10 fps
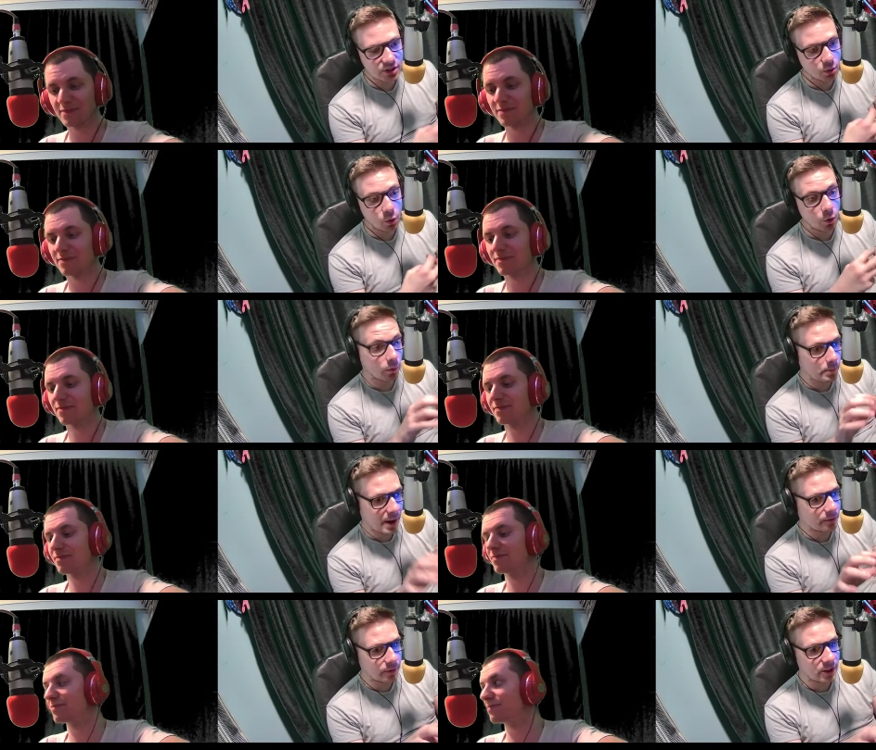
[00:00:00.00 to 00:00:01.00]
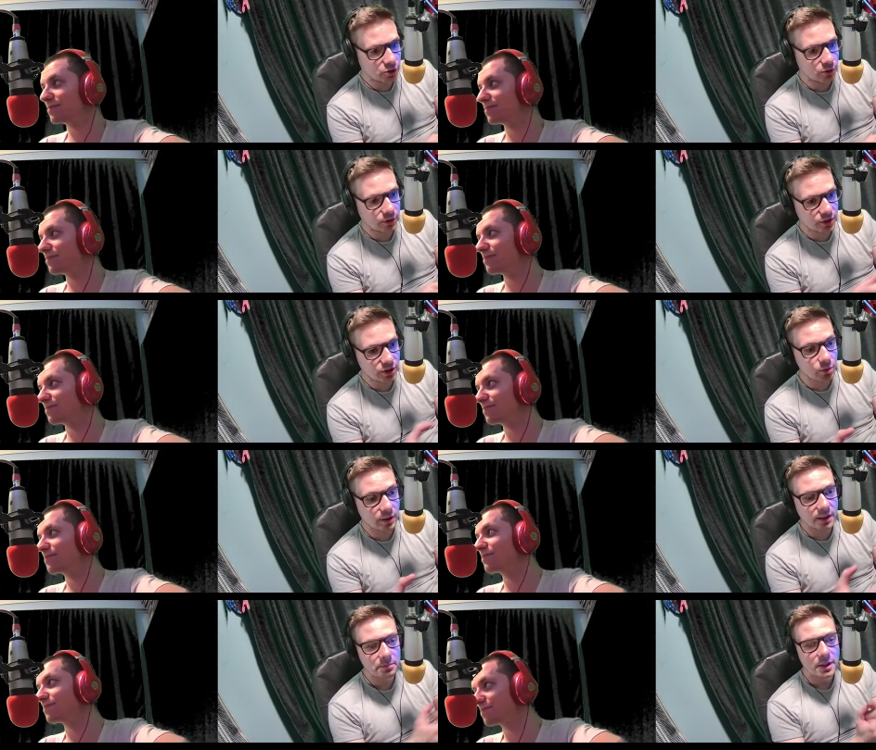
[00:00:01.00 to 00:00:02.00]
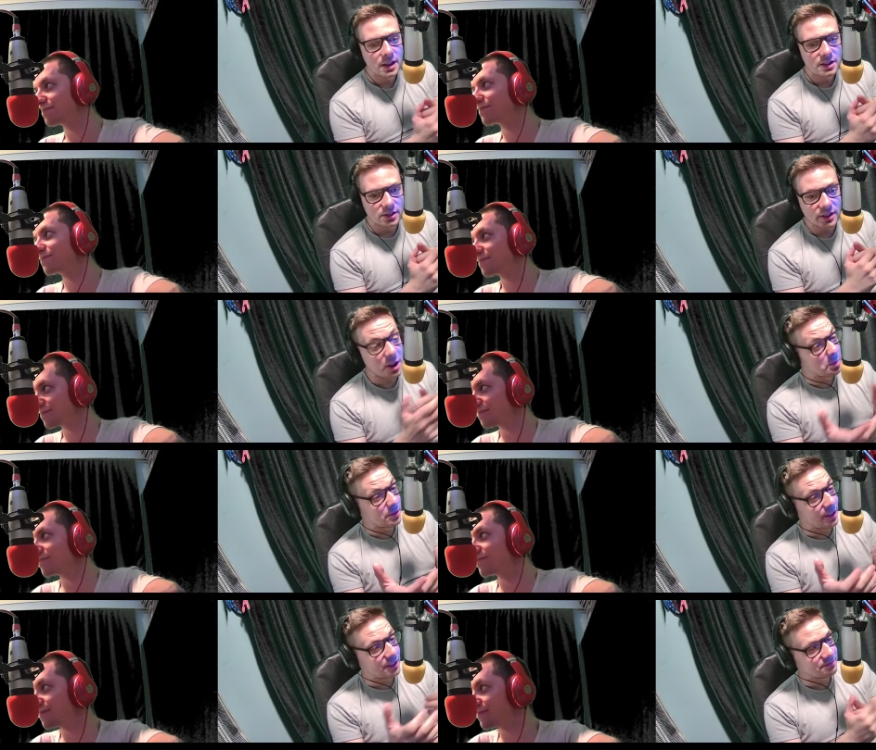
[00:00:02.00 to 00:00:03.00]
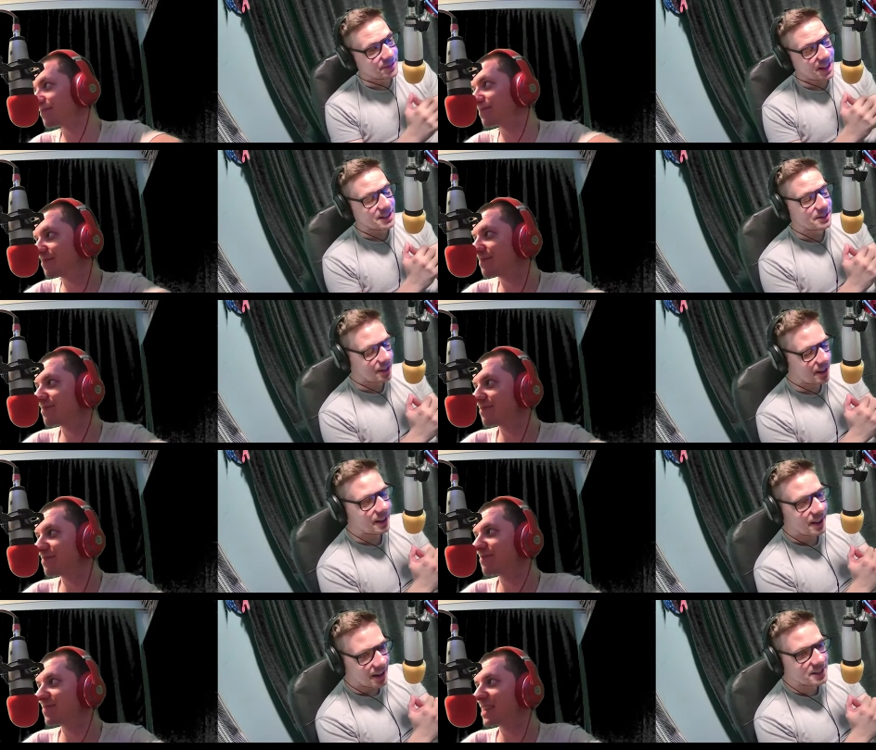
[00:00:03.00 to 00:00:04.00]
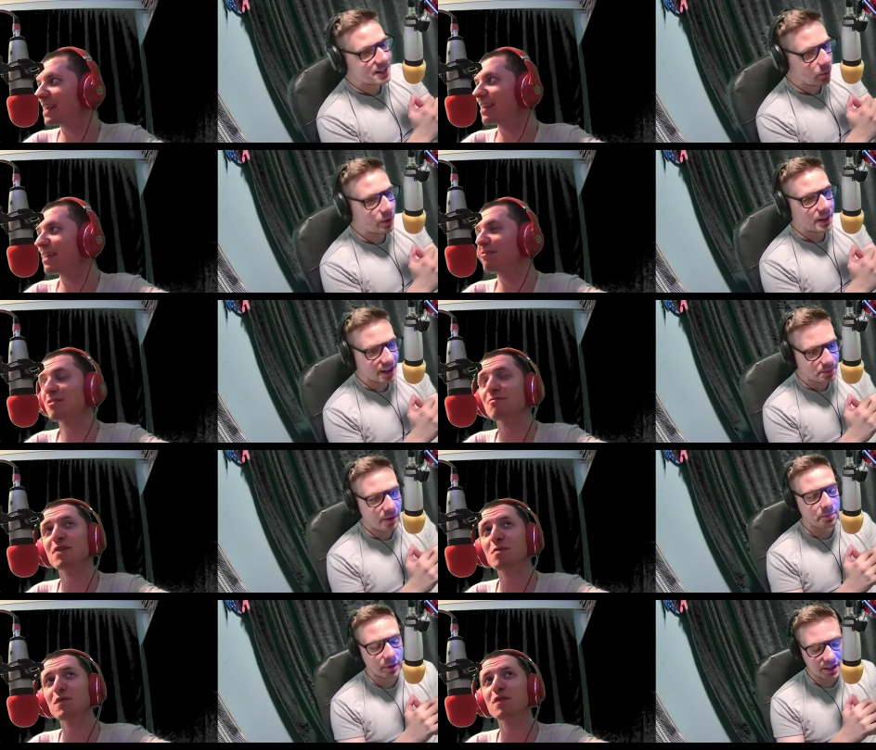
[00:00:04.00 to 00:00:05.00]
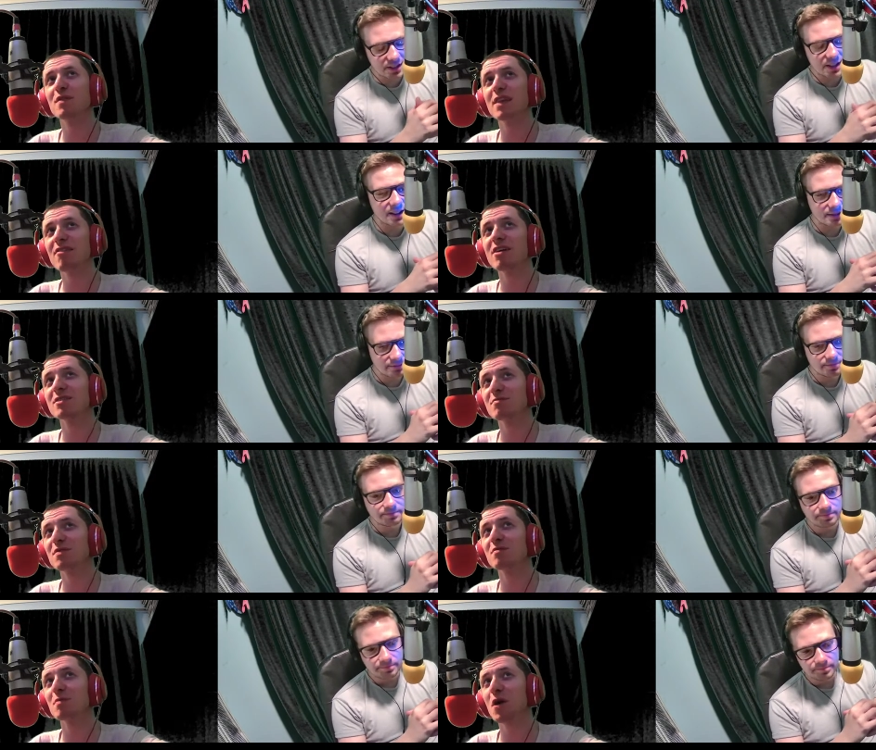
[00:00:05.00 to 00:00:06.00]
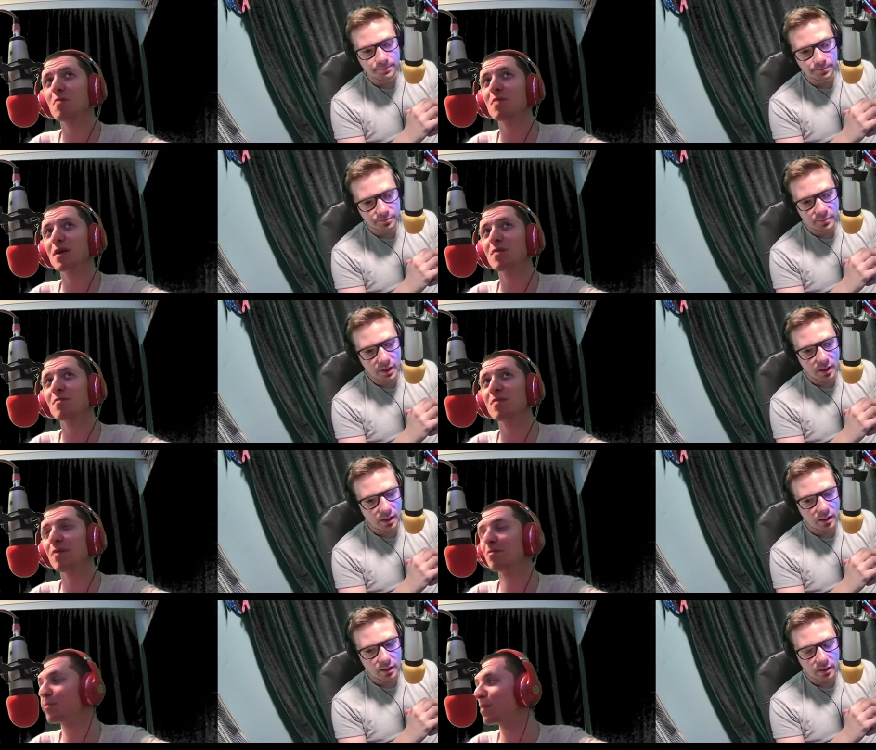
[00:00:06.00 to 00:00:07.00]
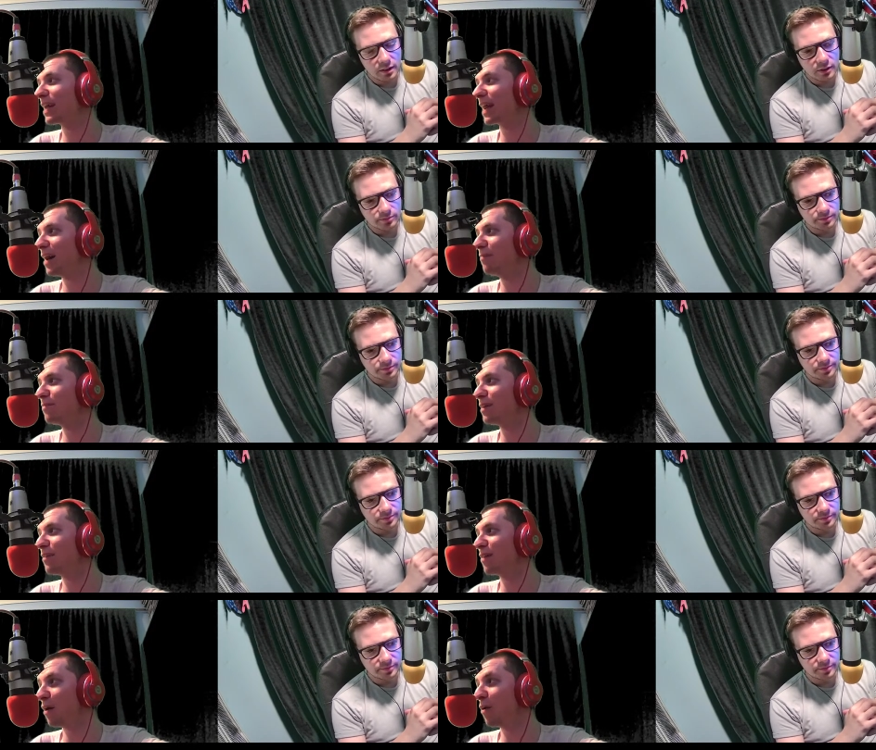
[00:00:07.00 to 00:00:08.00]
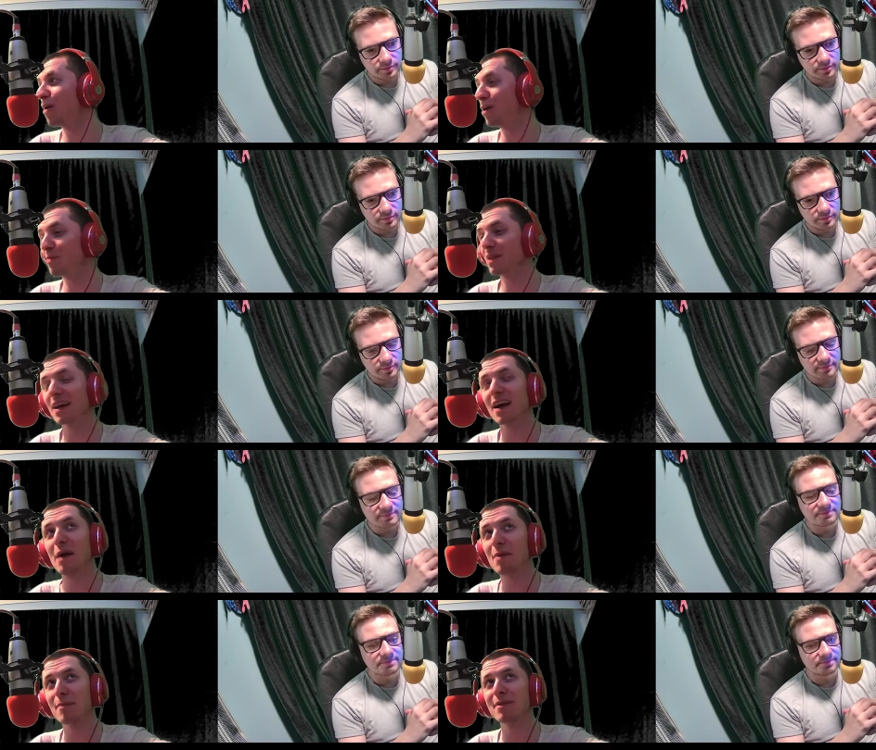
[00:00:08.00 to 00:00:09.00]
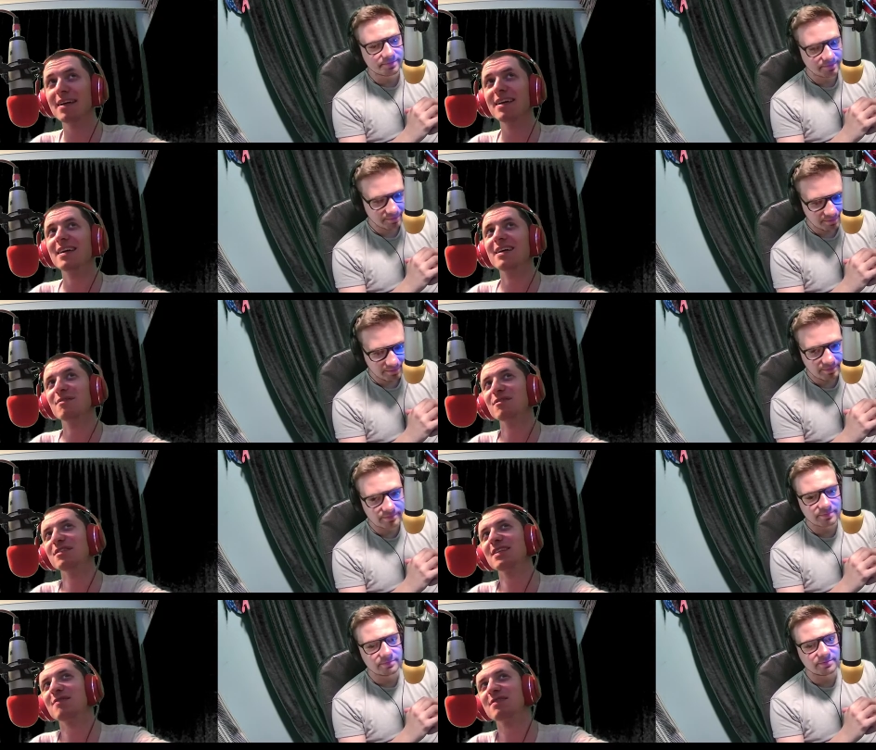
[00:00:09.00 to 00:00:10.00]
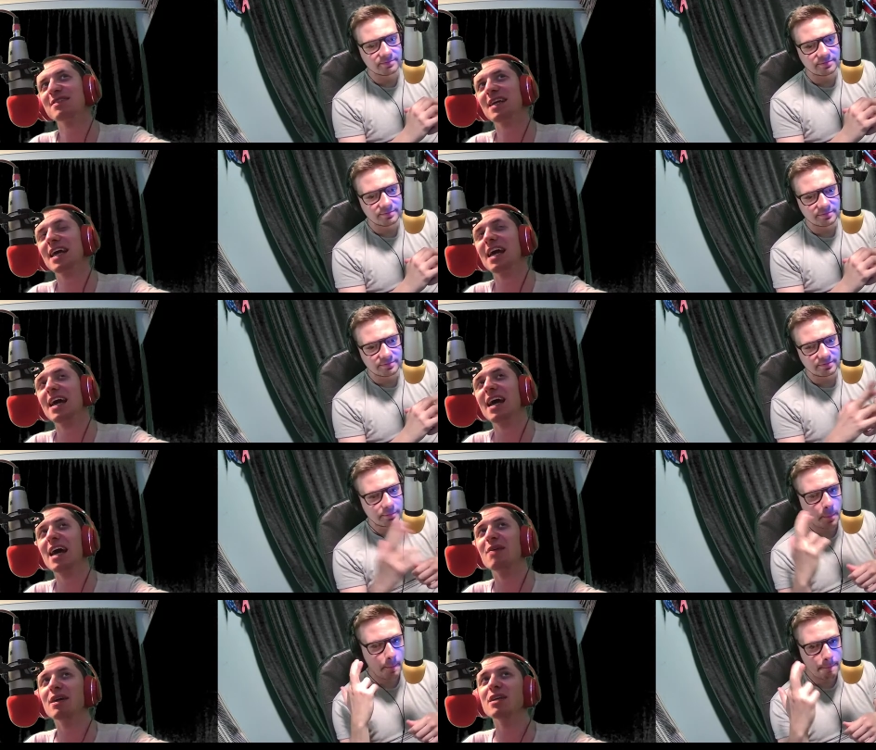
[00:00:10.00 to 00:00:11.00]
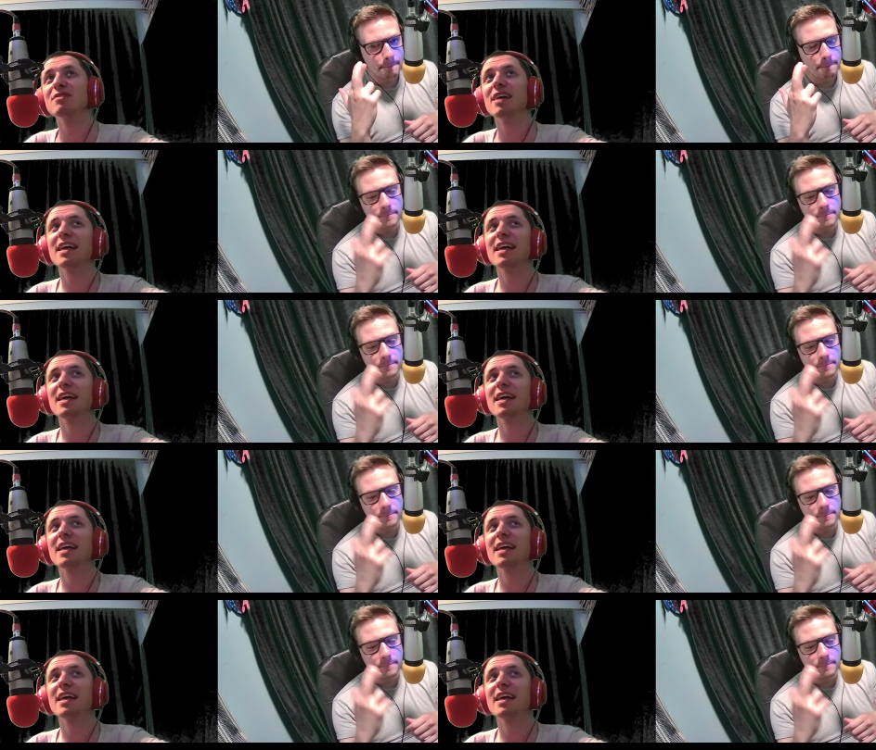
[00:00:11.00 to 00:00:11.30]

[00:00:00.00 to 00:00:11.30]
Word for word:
Speaker 1: or main feature of the story. So that would be fine. Let's uh, let's see what next month brings. Down. there are
Speaker 2: some films I'm hoping I'm I'm bringing up uh, or hoping that come up. We'll just have to see. Anyway, you take